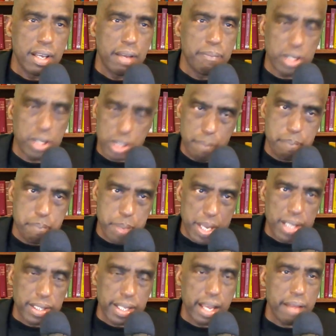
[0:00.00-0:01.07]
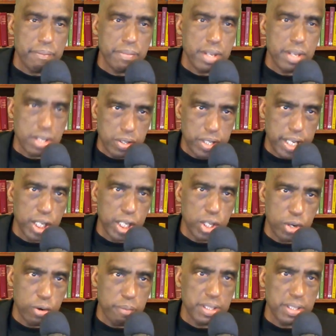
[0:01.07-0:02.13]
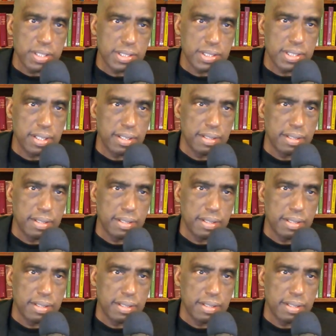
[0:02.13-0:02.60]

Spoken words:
But to build them, you need humans.